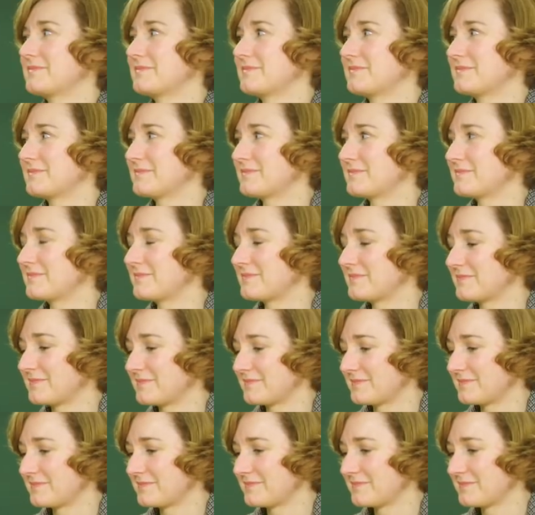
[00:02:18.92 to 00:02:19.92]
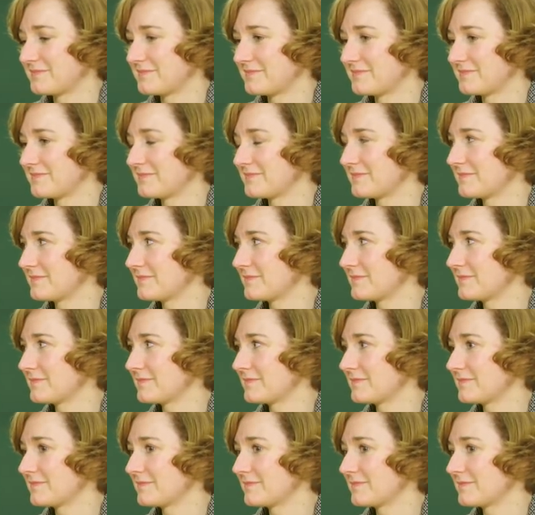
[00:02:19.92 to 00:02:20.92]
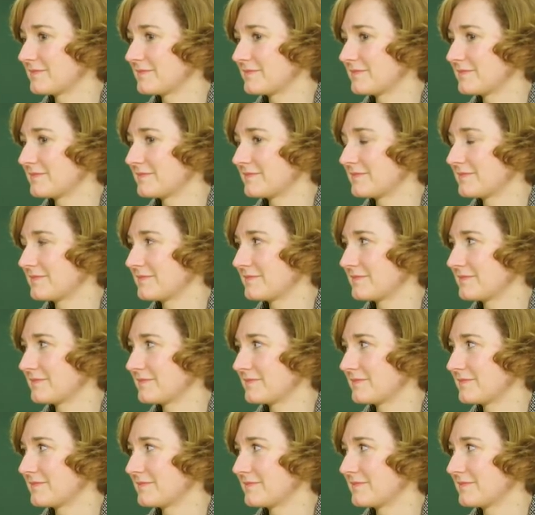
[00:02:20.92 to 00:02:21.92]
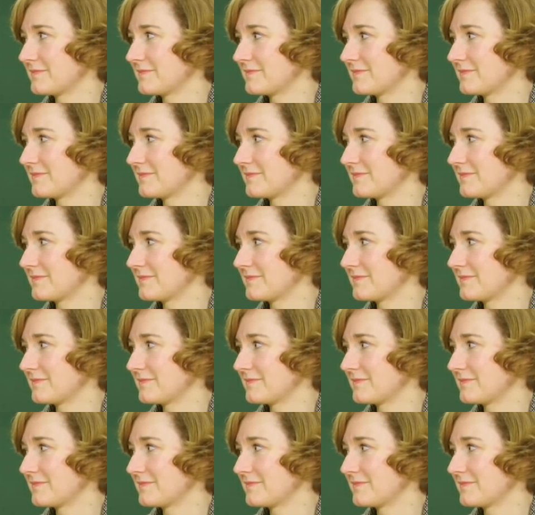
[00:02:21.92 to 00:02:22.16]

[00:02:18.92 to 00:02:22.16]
The person shown says nothing.